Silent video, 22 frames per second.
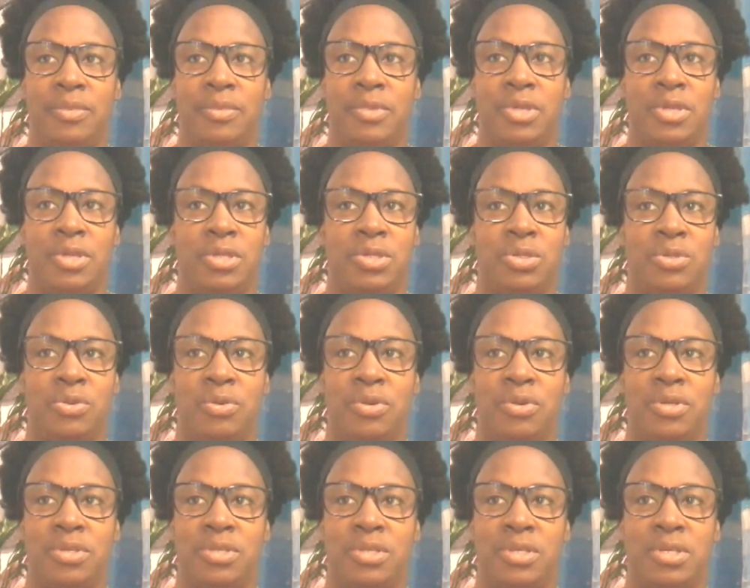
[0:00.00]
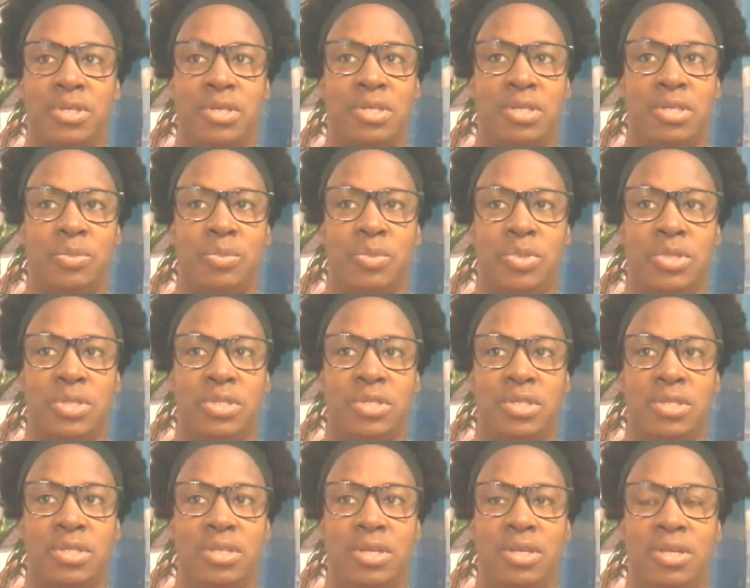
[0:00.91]
His grace, His
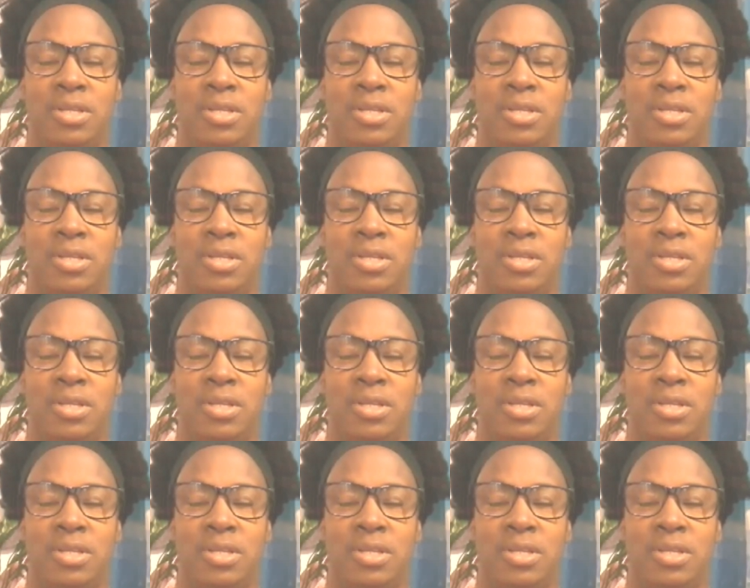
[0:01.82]
mercy,